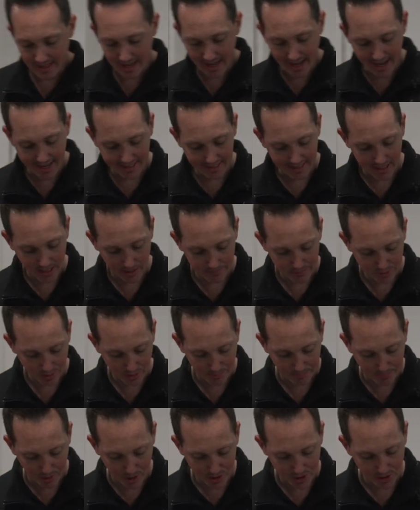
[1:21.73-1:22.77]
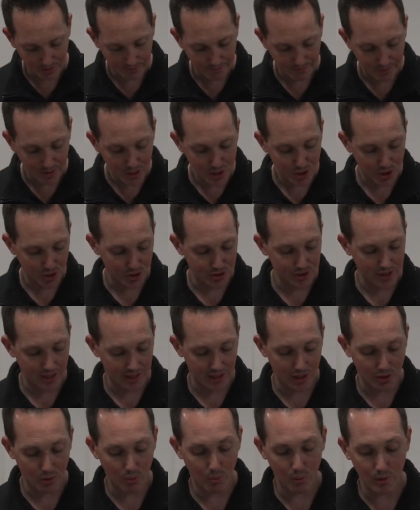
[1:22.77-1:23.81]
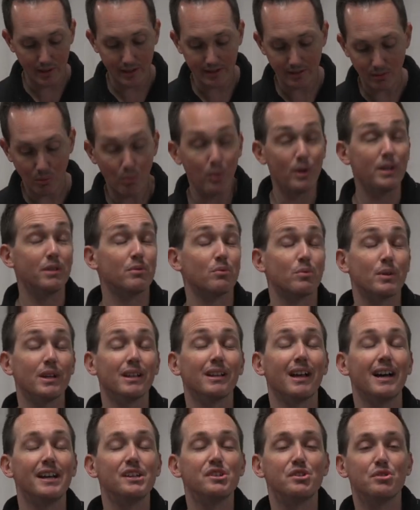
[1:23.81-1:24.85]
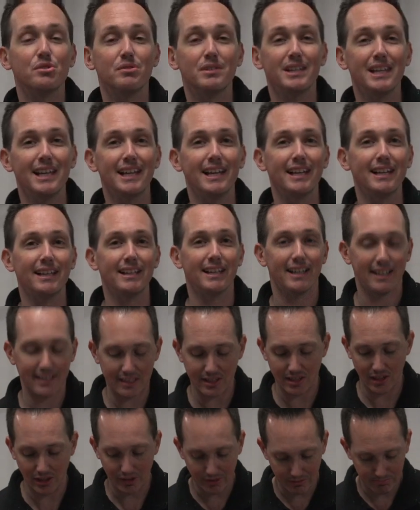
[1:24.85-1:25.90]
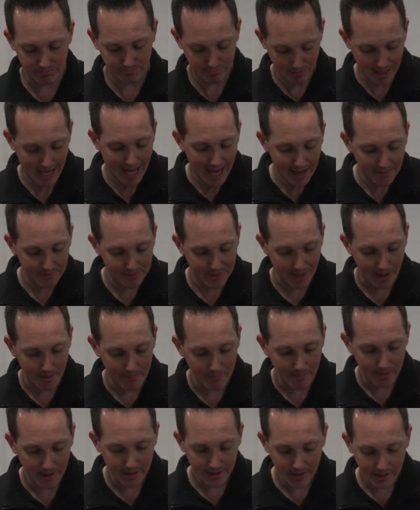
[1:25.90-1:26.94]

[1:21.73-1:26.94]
And it comes with a bunch of features that you would wouldn't realize you need until you have them.